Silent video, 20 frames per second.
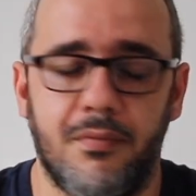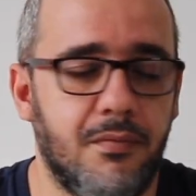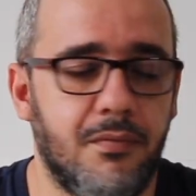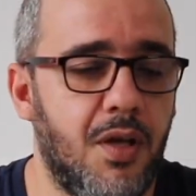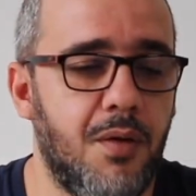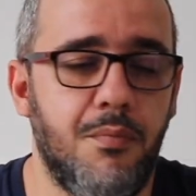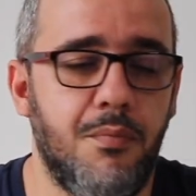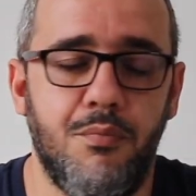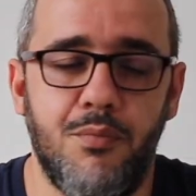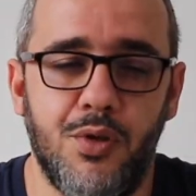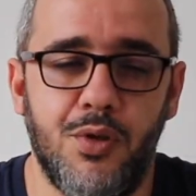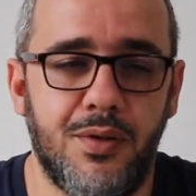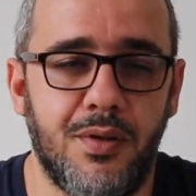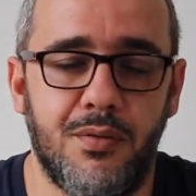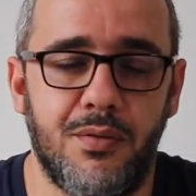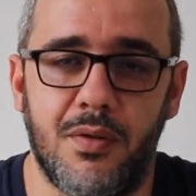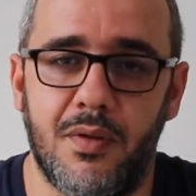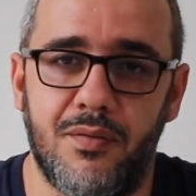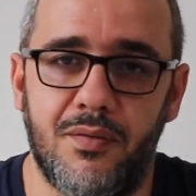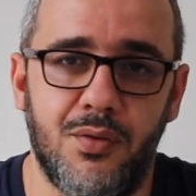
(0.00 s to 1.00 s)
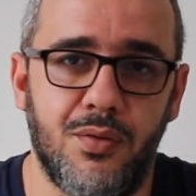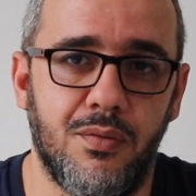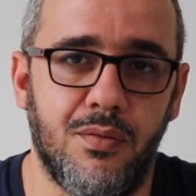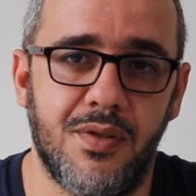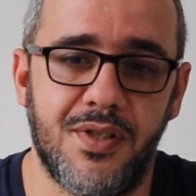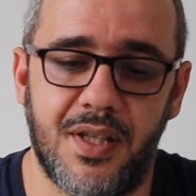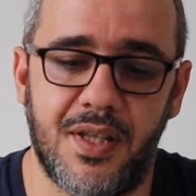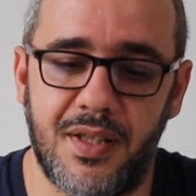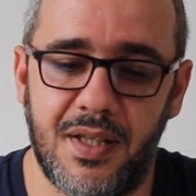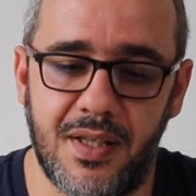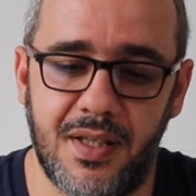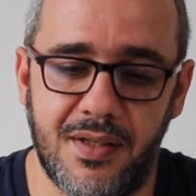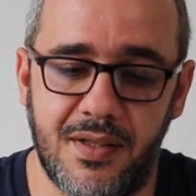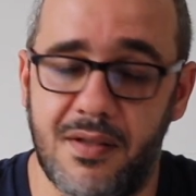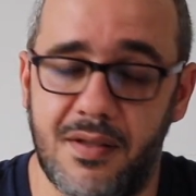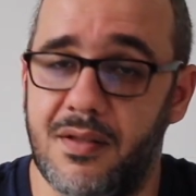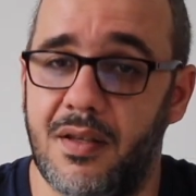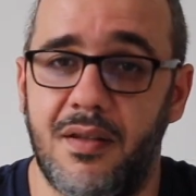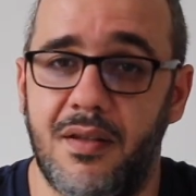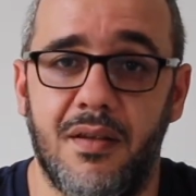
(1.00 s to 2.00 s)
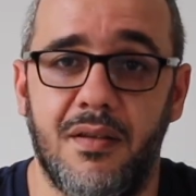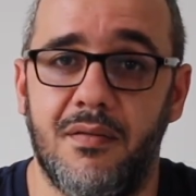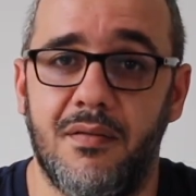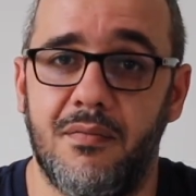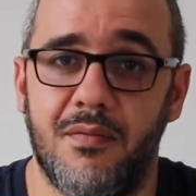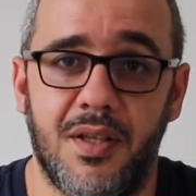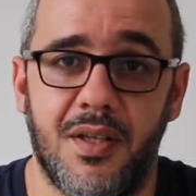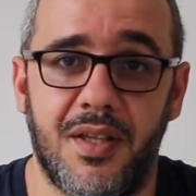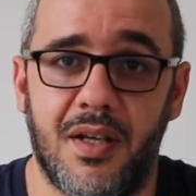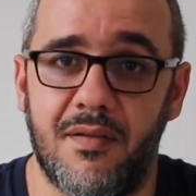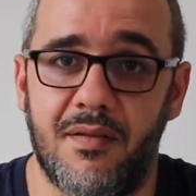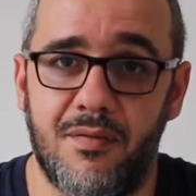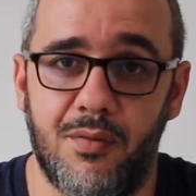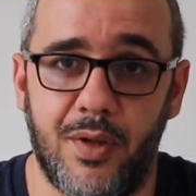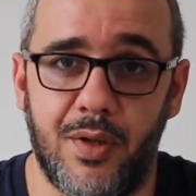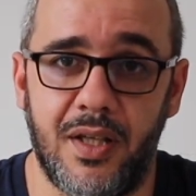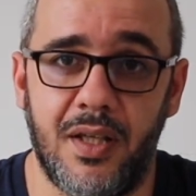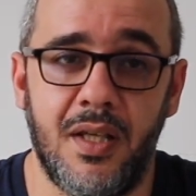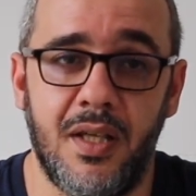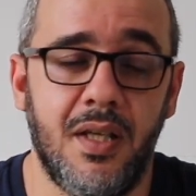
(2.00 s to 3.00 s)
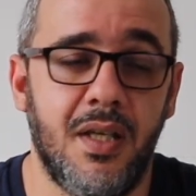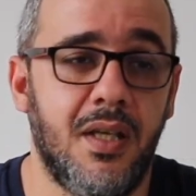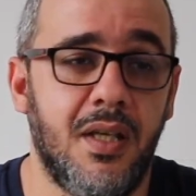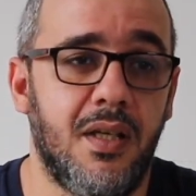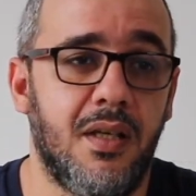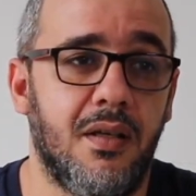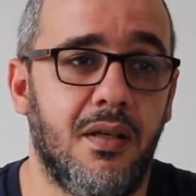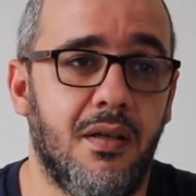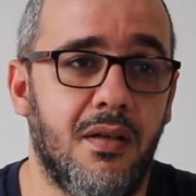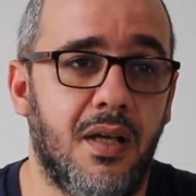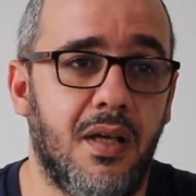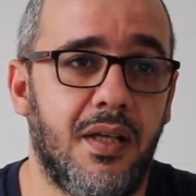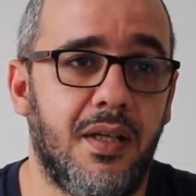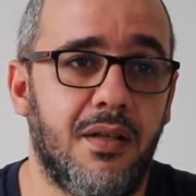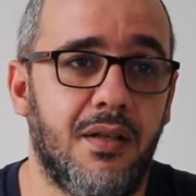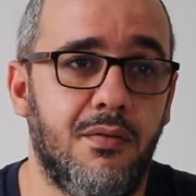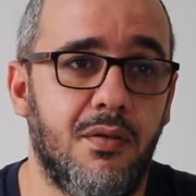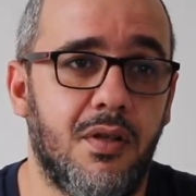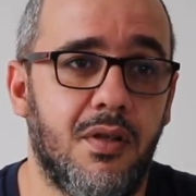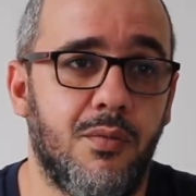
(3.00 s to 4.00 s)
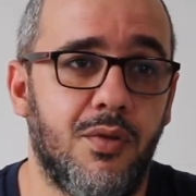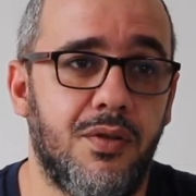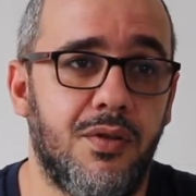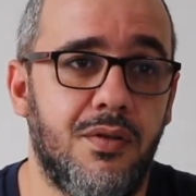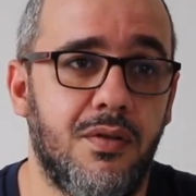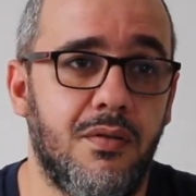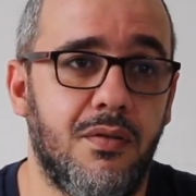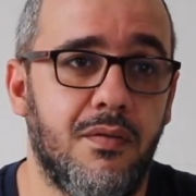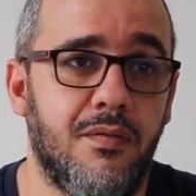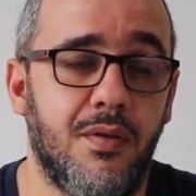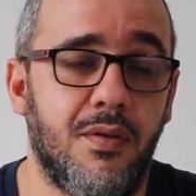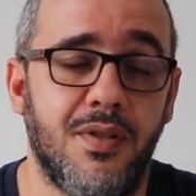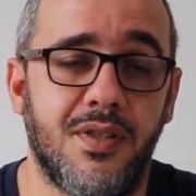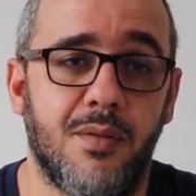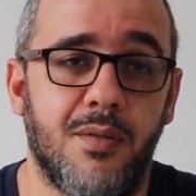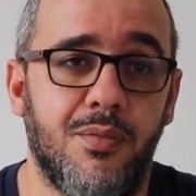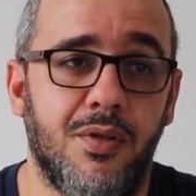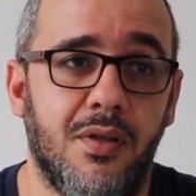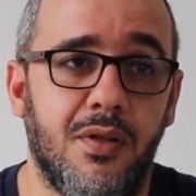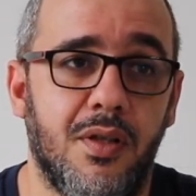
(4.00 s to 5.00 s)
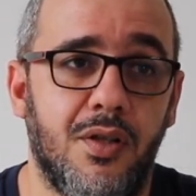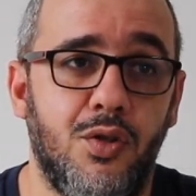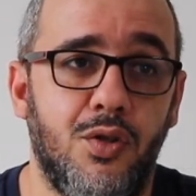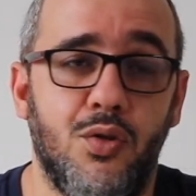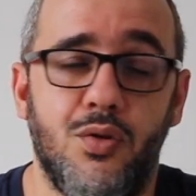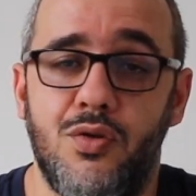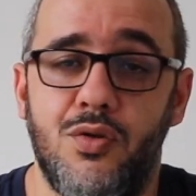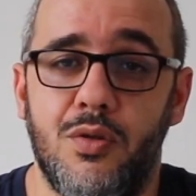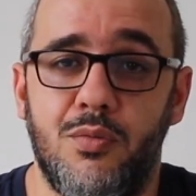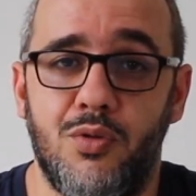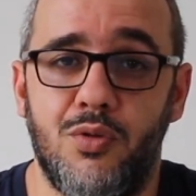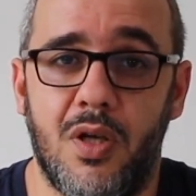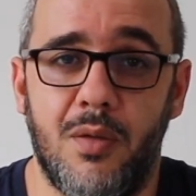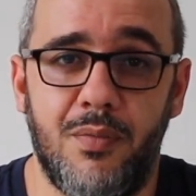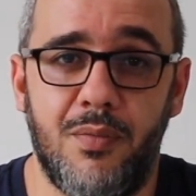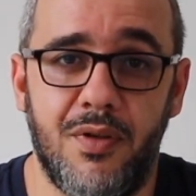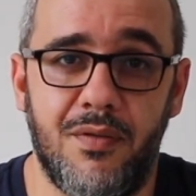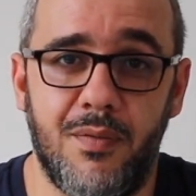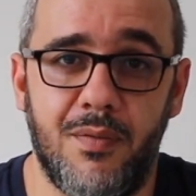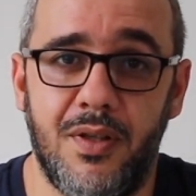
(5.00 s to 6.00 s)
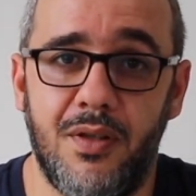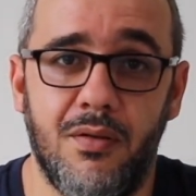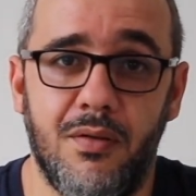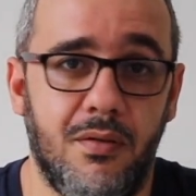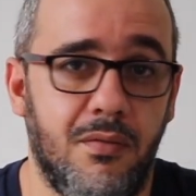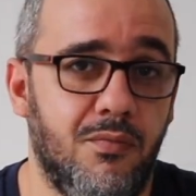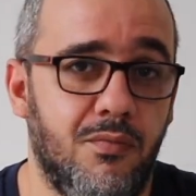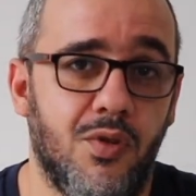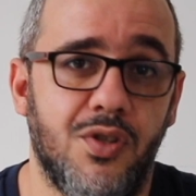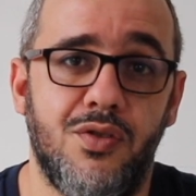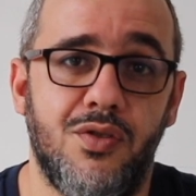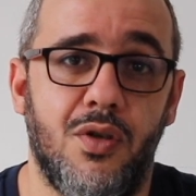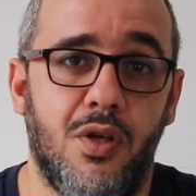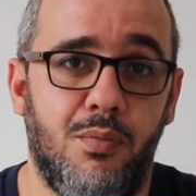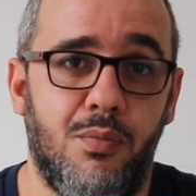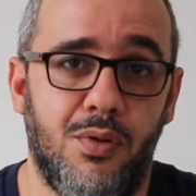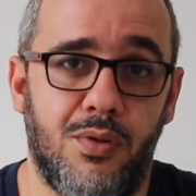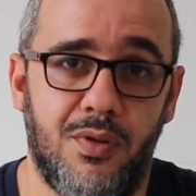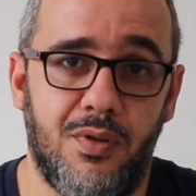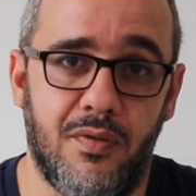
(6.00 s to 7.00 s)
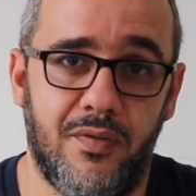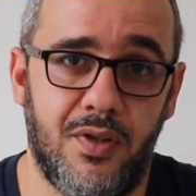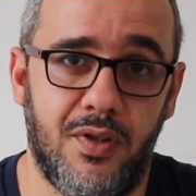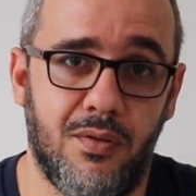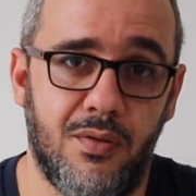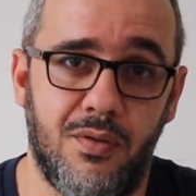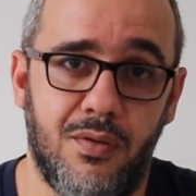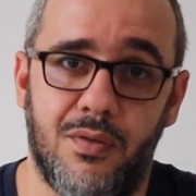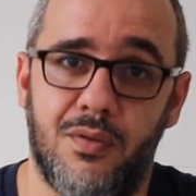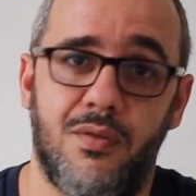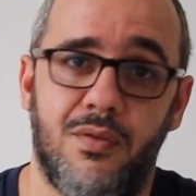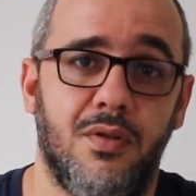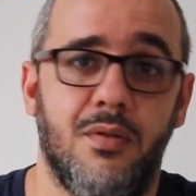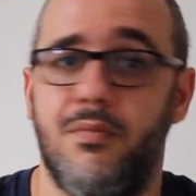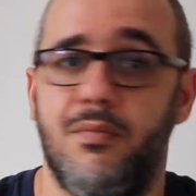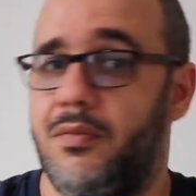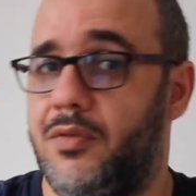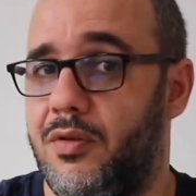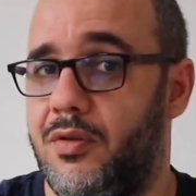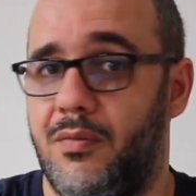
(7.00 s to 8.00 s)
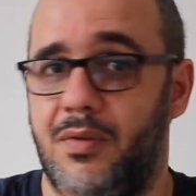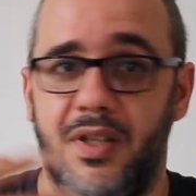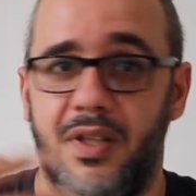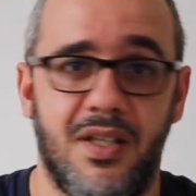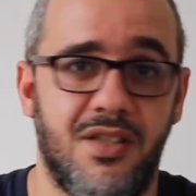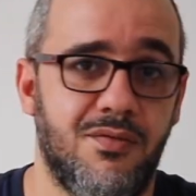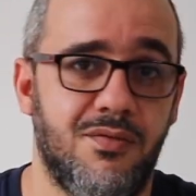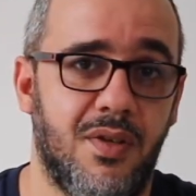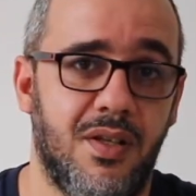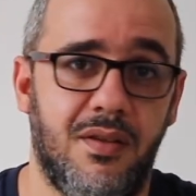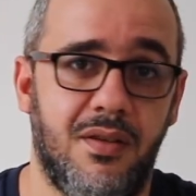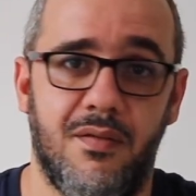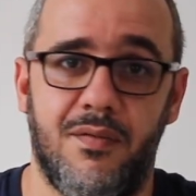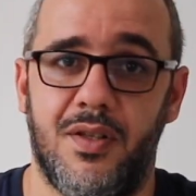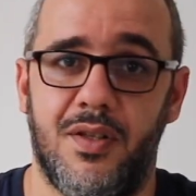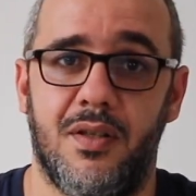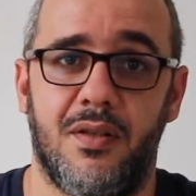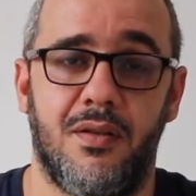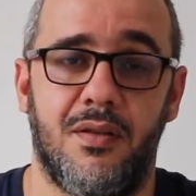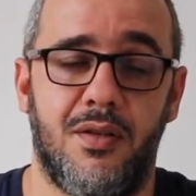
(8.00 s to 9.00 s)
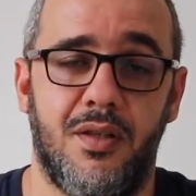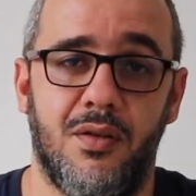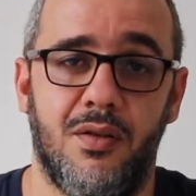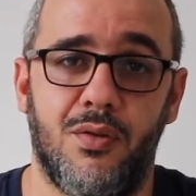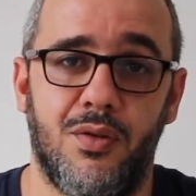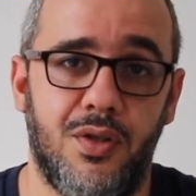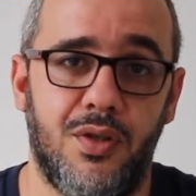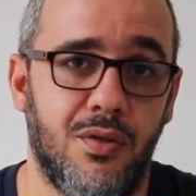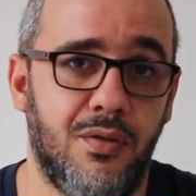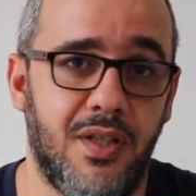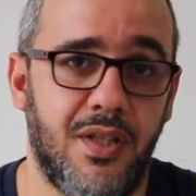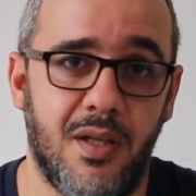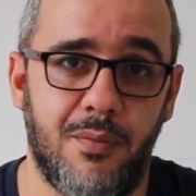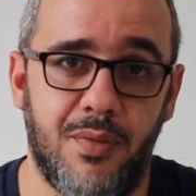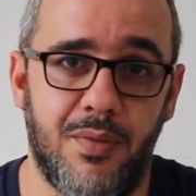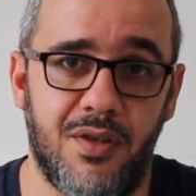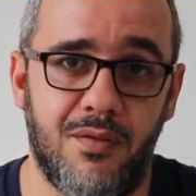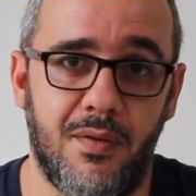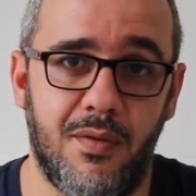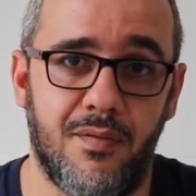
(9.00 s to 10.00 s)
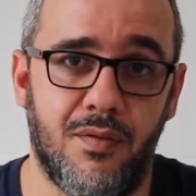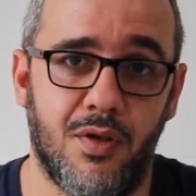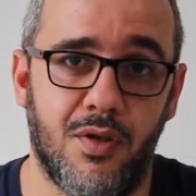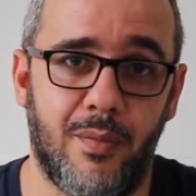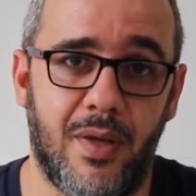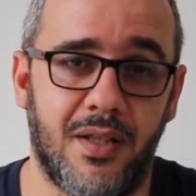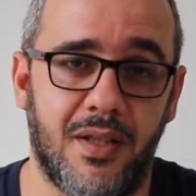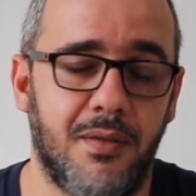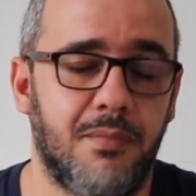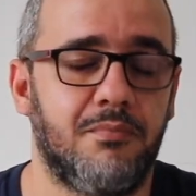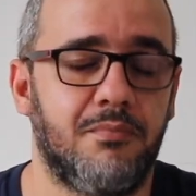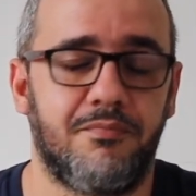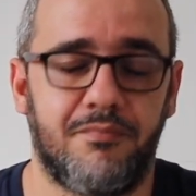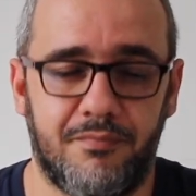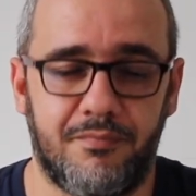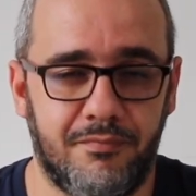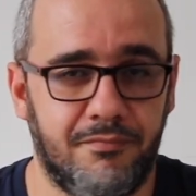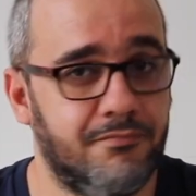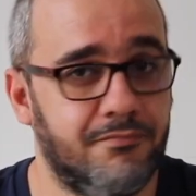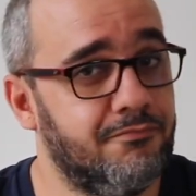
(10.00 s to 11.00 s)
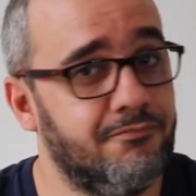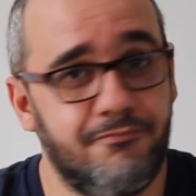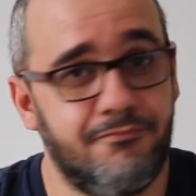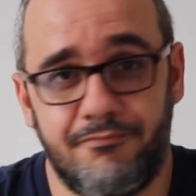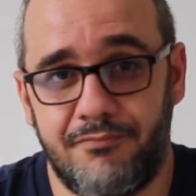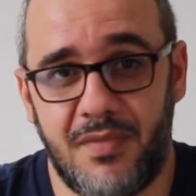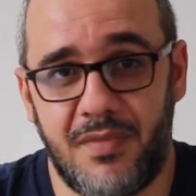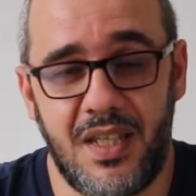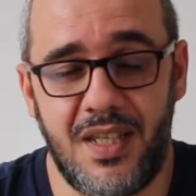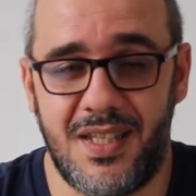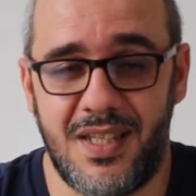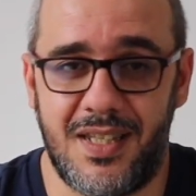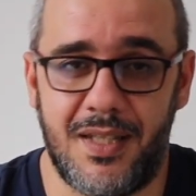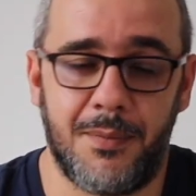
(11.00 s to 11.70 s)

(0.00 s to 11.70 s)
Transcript: a multitude of tools that exist and that are free. I can recommend to you, for example, YouTube to MP3. Once you upload your video to YouTube, you will extract the audio in MP3 format. Easy.